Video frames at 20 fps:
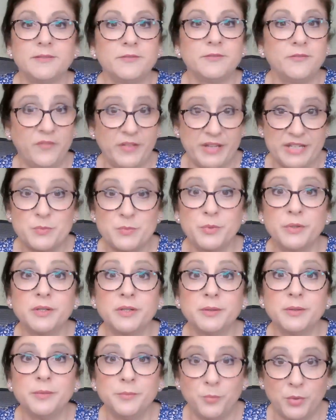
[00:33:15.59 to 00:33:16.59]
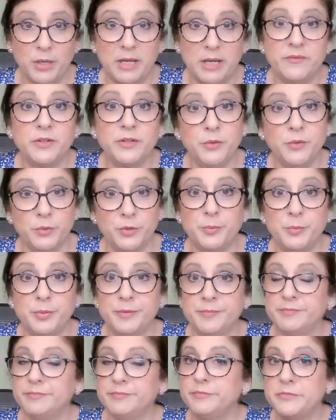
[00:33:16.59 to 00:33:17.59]
Facebook private group.
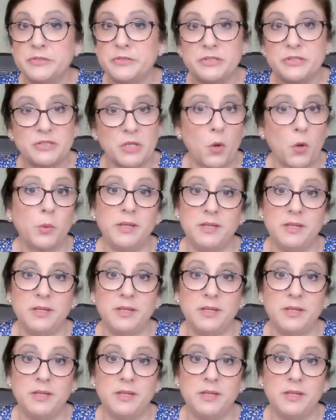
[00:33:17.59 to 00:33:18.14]
So